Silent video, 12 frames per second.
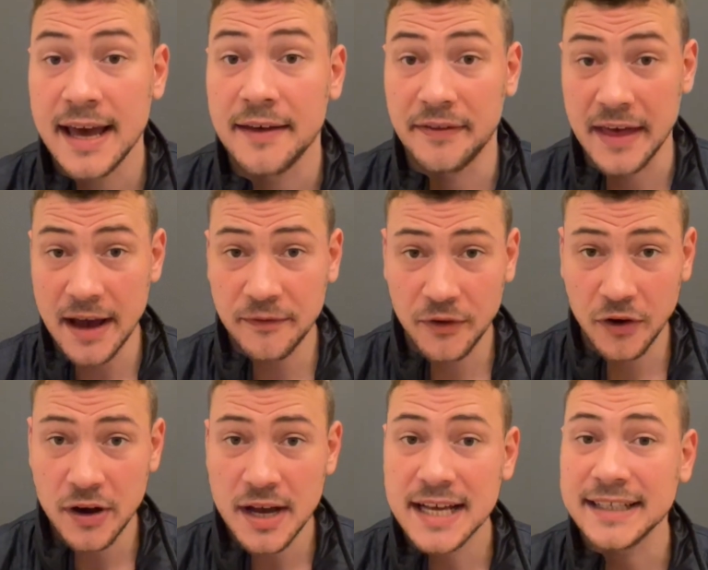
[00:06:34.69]

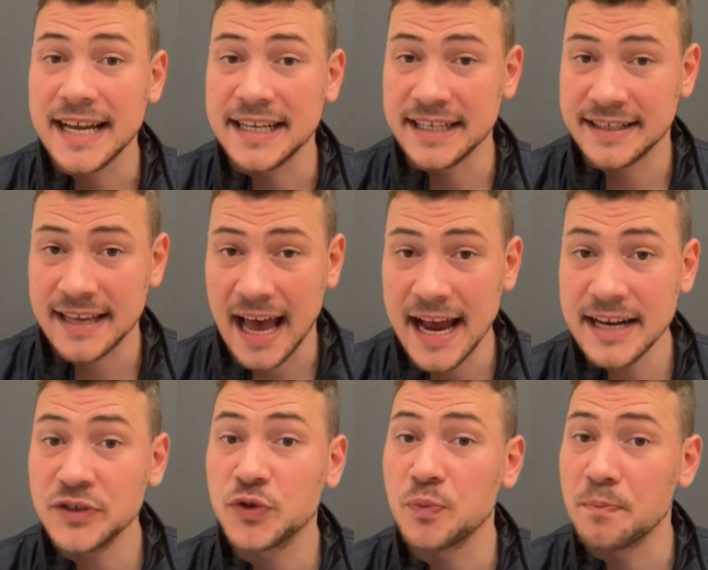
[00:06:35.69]
Therefore, they
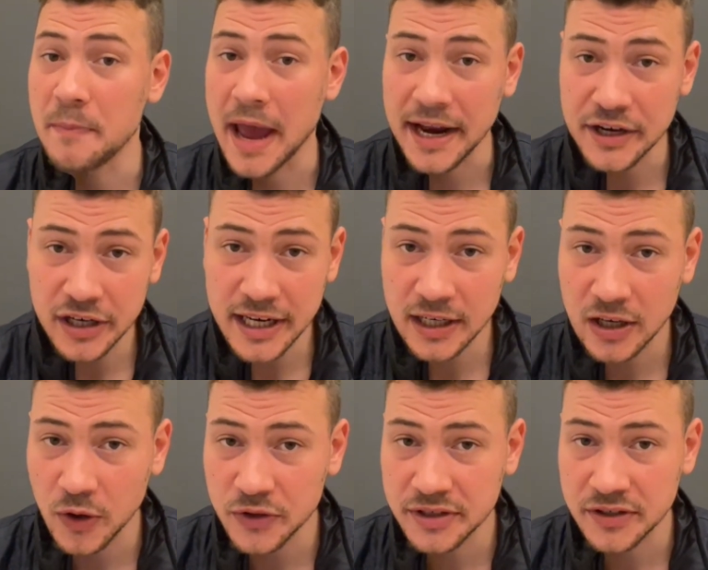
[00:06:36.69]
decide to manually
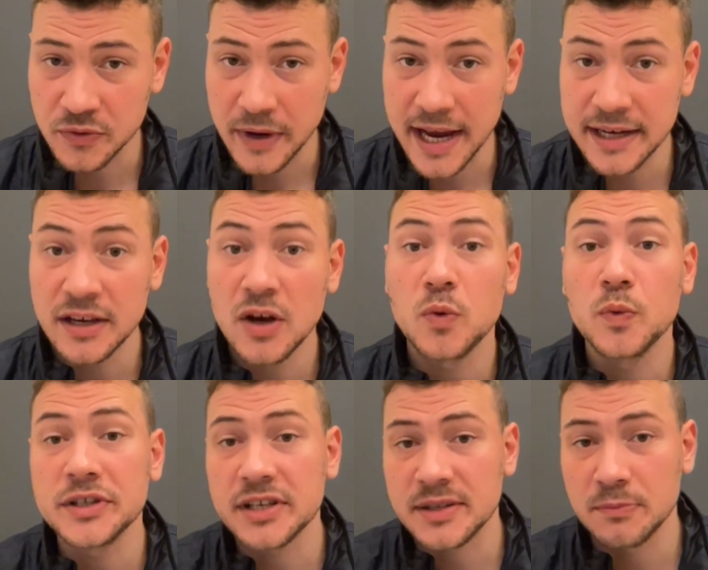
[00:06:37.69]
close the trade
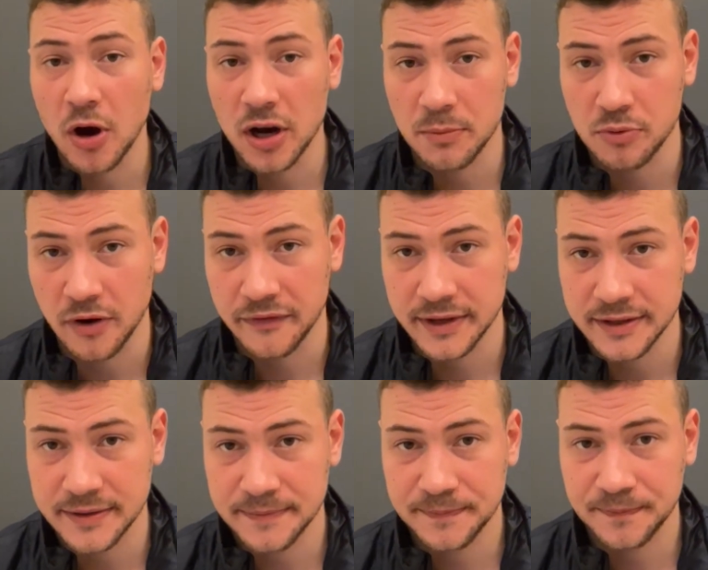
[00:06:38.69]
with a smaller profit.
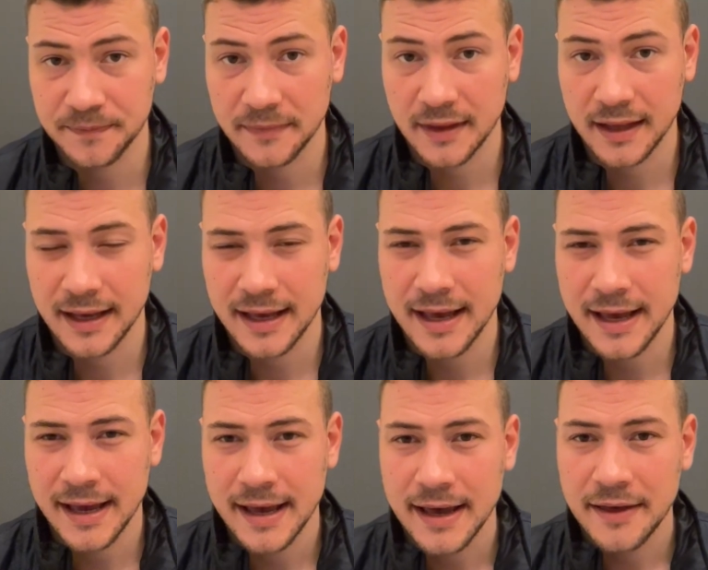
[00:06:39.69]

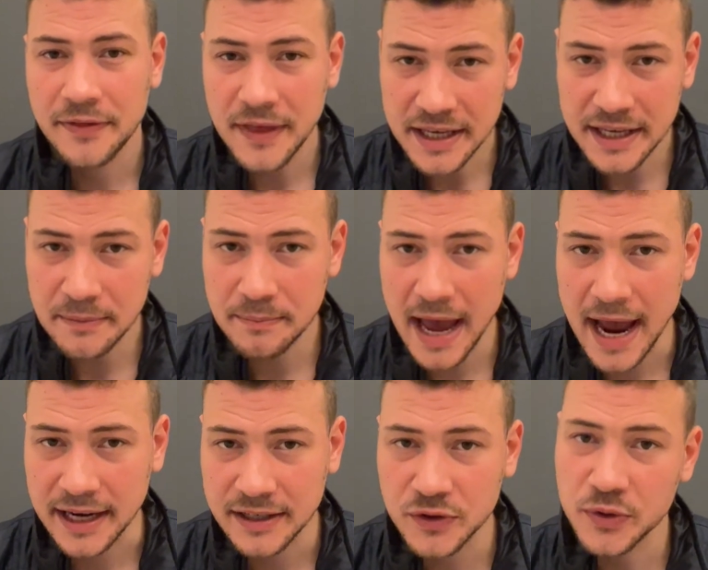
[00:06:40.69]
Thinking
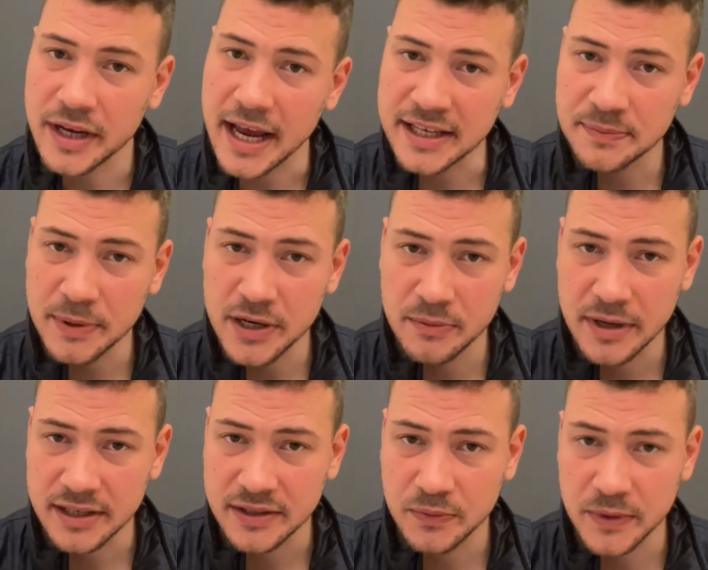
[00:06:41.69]
back to the
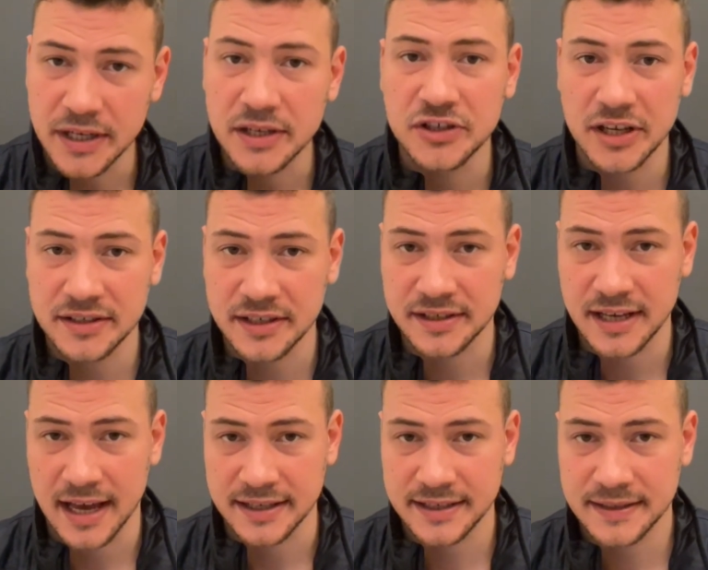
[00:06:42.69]
experiments we just
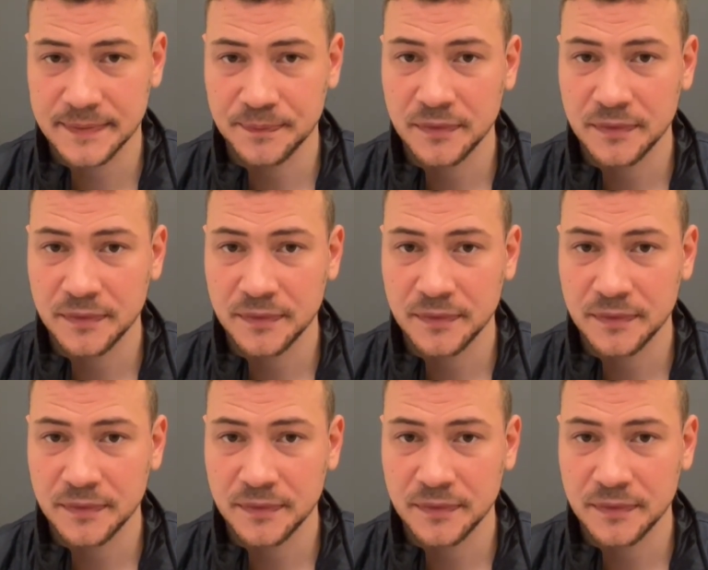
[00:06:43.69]
discussed,